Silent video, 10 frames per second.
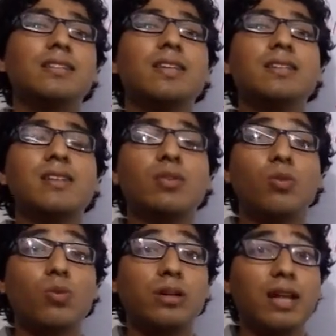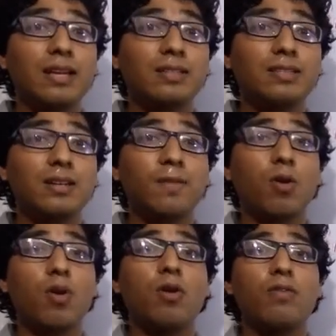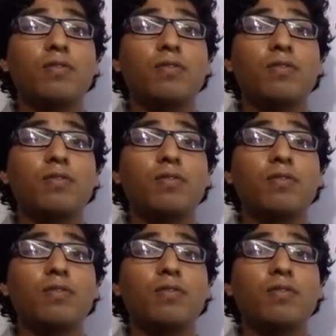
this the true intention of